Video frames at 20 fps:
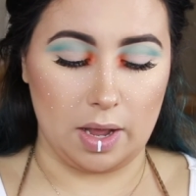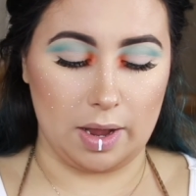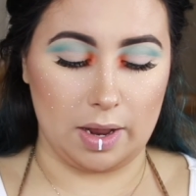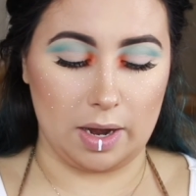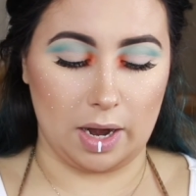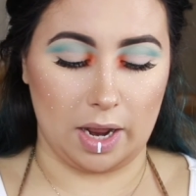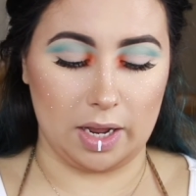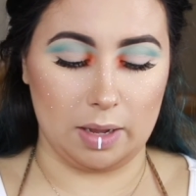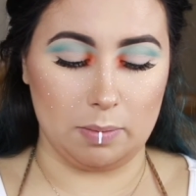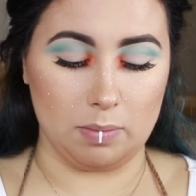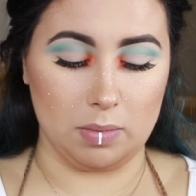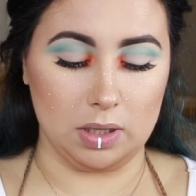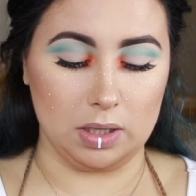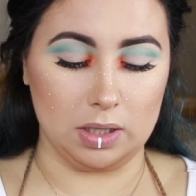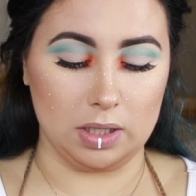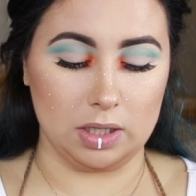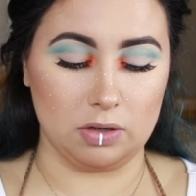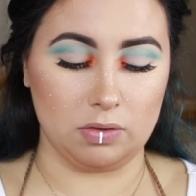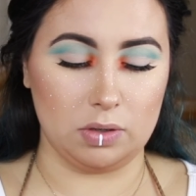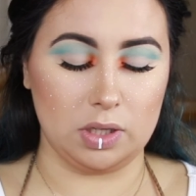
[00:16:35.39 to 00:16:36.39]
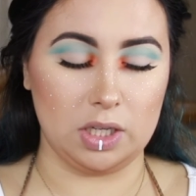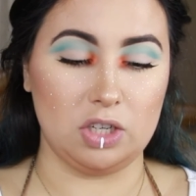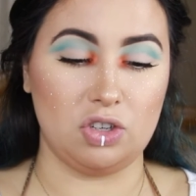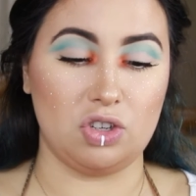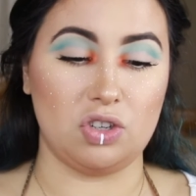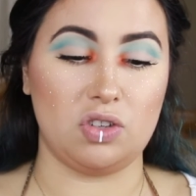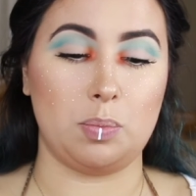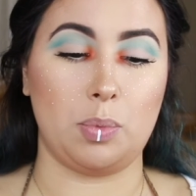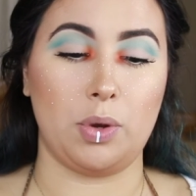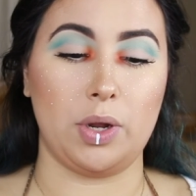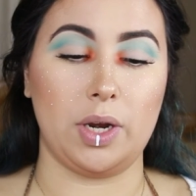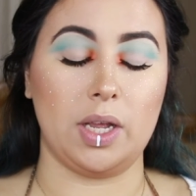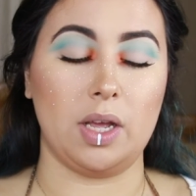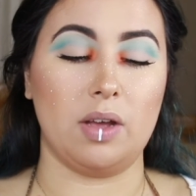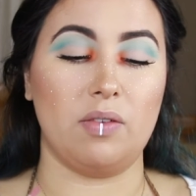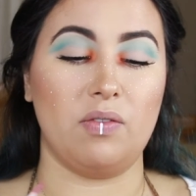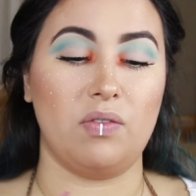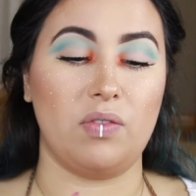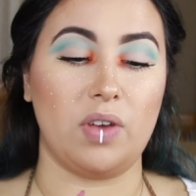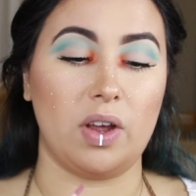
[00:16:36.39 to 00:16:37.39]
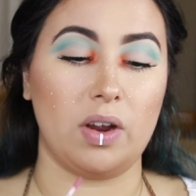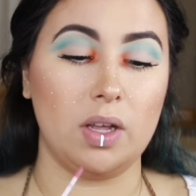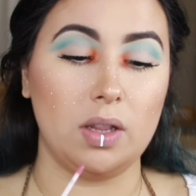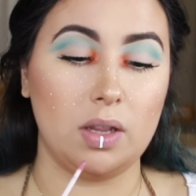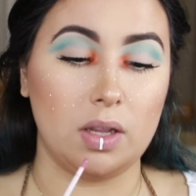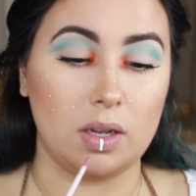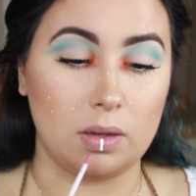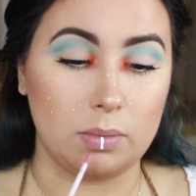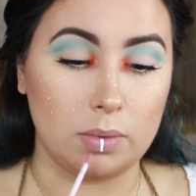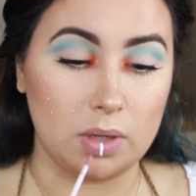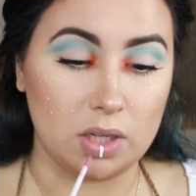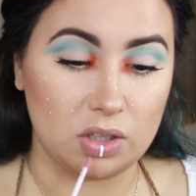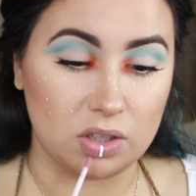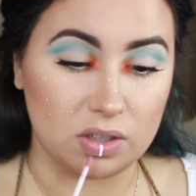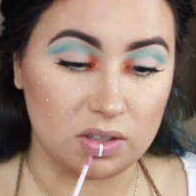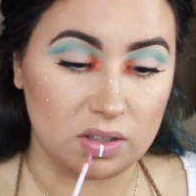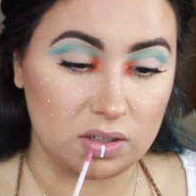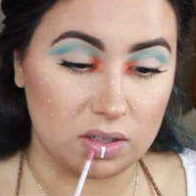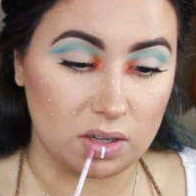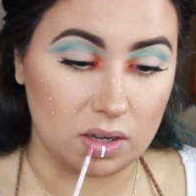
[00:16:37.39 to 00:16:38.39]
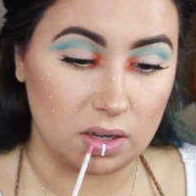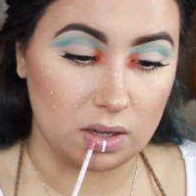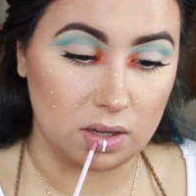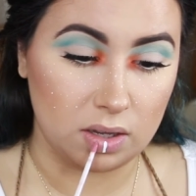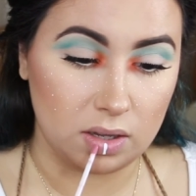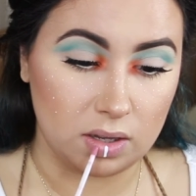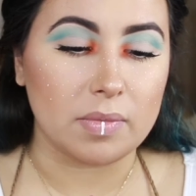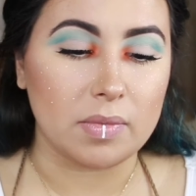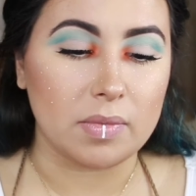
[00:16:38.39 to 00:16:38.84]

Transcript: And I am literally just putting very little bit just to